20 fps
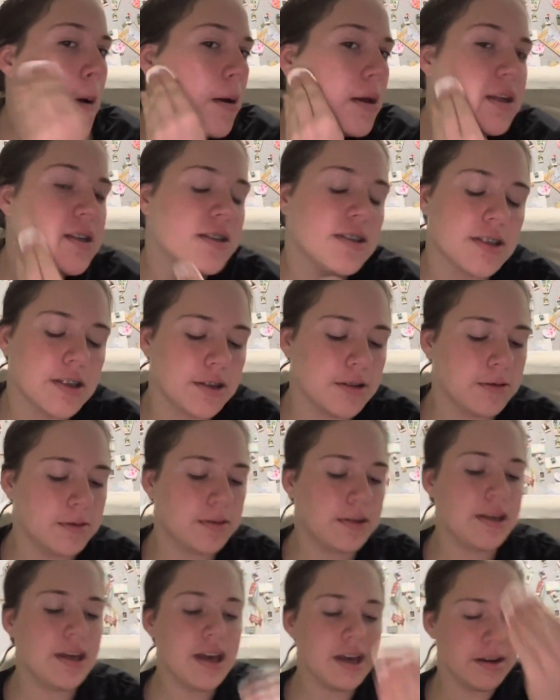So
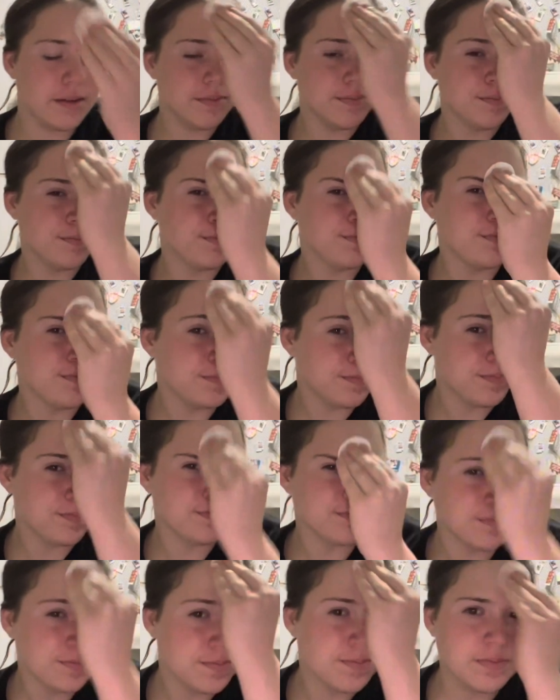yeah,
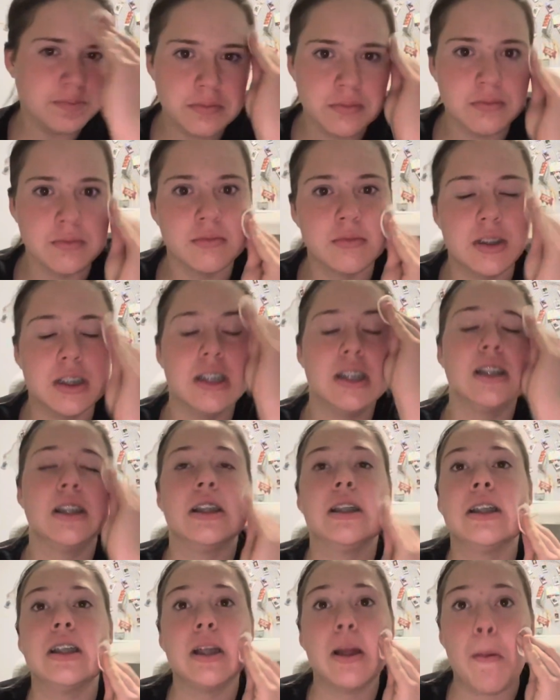I
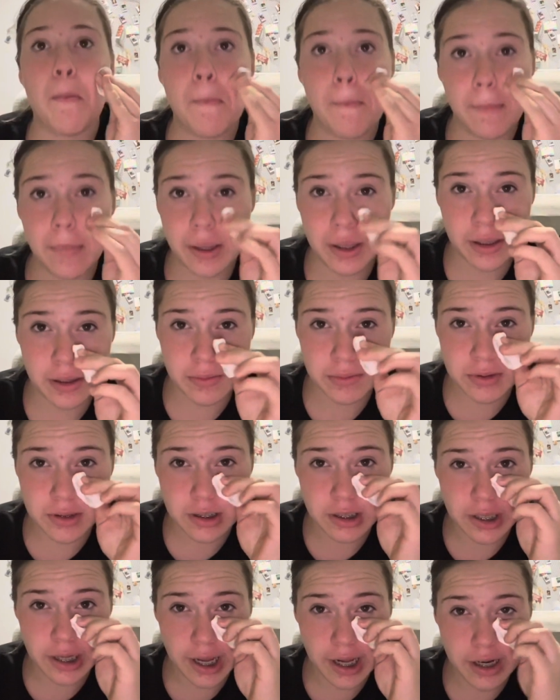did makeup
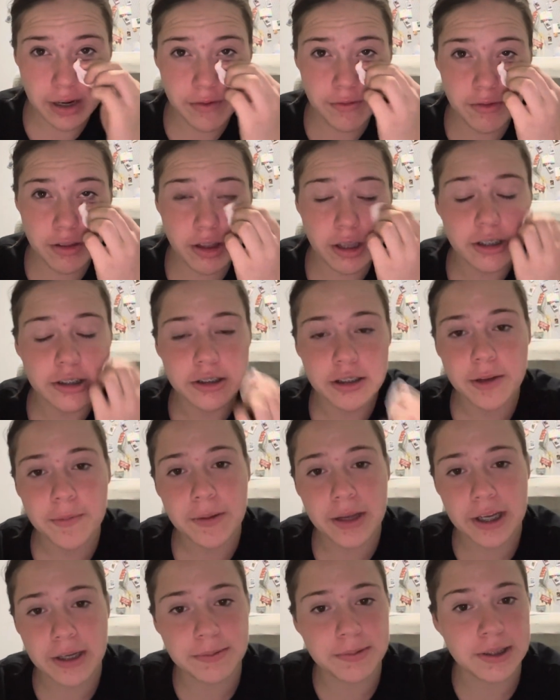today. I didn't feel like doing
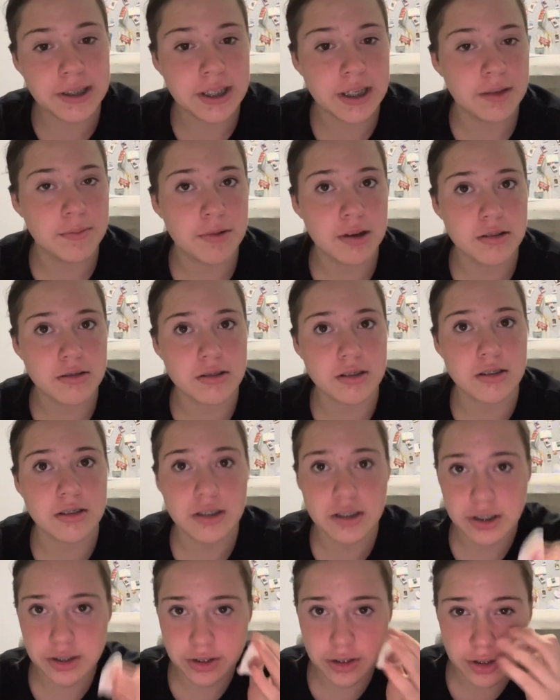makeup today, but I was
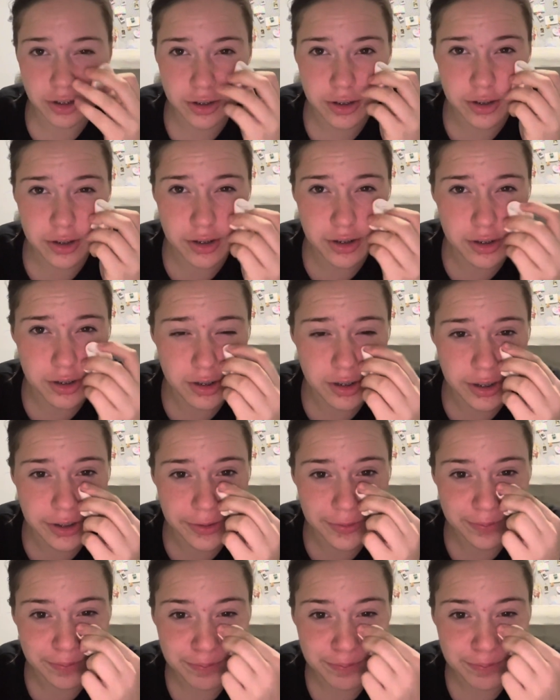going to church, so